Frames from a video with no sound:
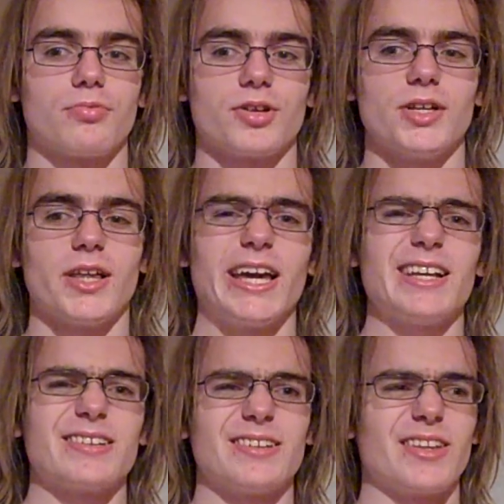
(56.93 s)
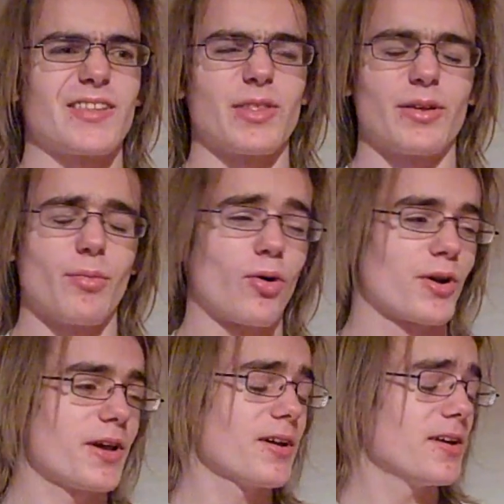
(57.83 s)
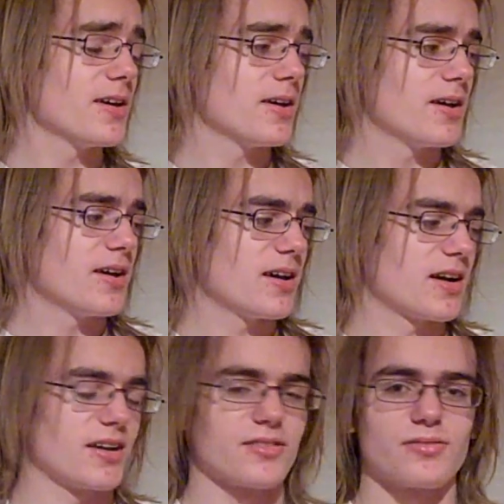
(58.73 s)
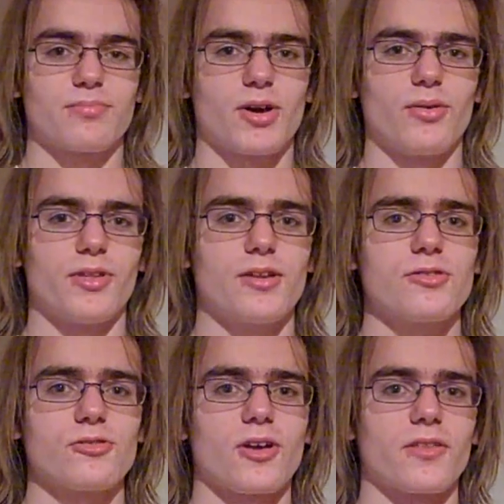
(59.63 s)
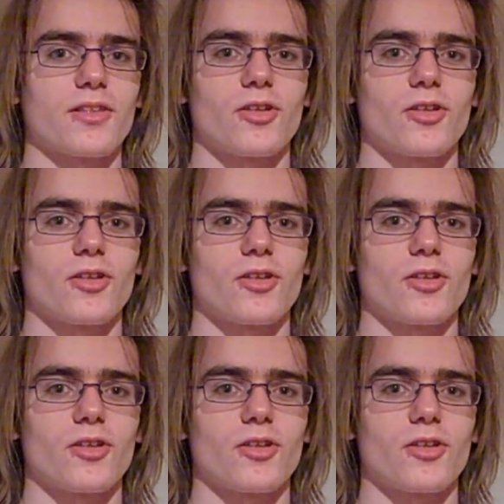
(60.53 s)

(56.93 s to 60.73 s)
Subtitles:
pretty late into the morning and go on the internet.